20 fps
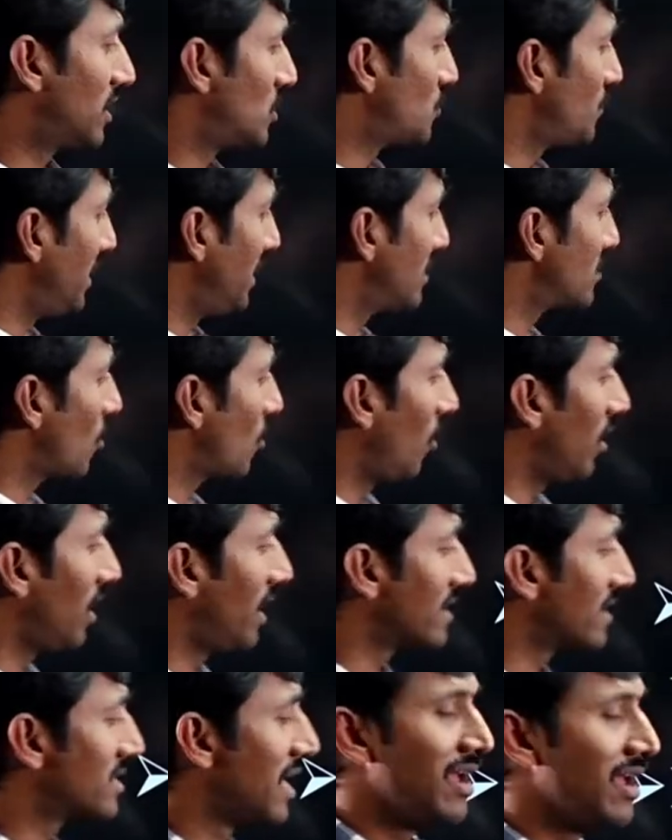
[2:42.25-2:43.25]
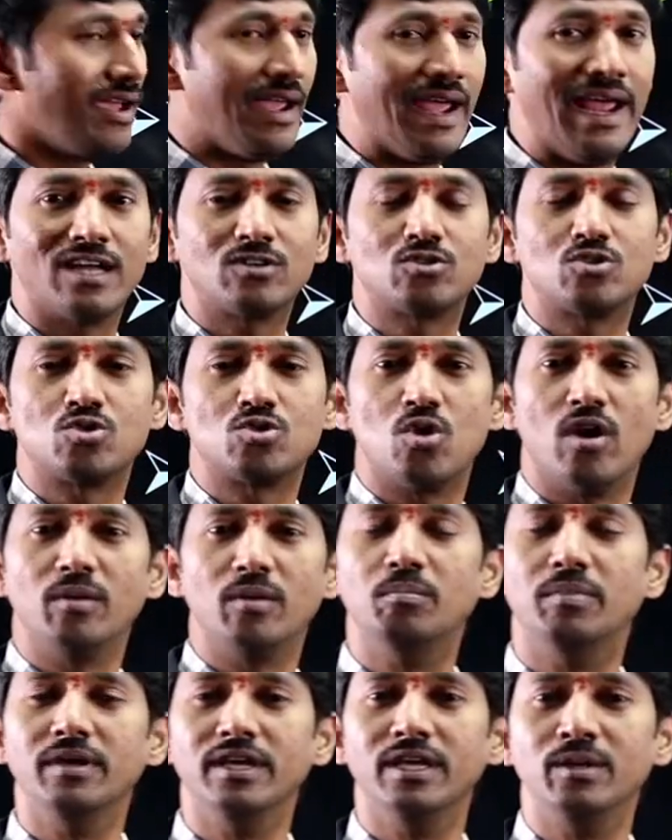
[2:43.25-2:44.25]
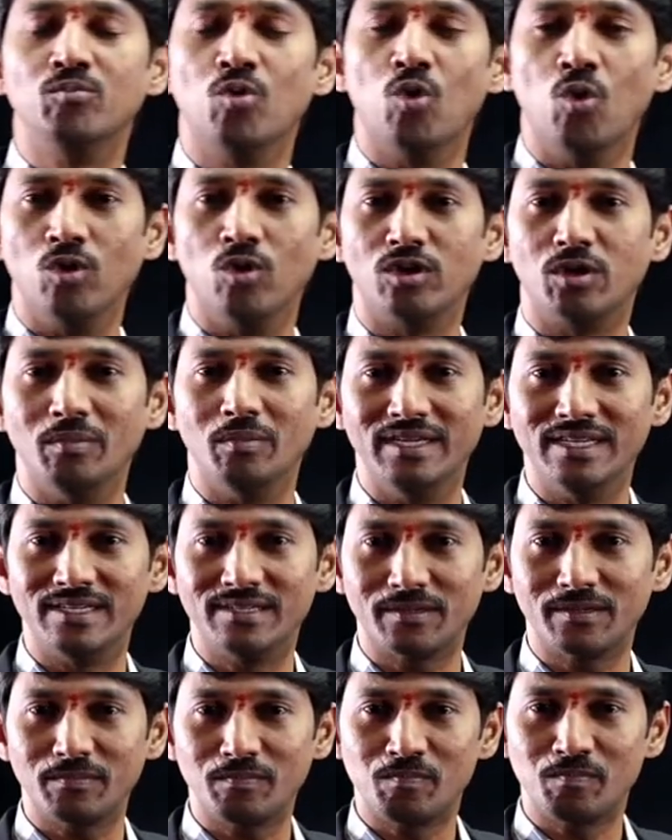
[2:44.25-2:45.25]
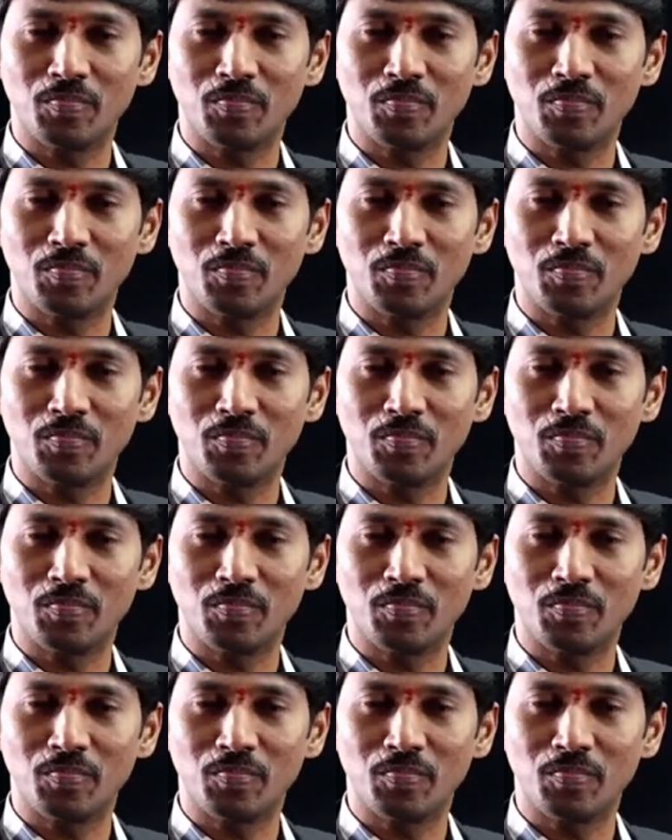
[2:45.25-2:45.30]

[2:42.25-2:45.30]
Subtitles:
That's why it is called as electron beam voltmeter.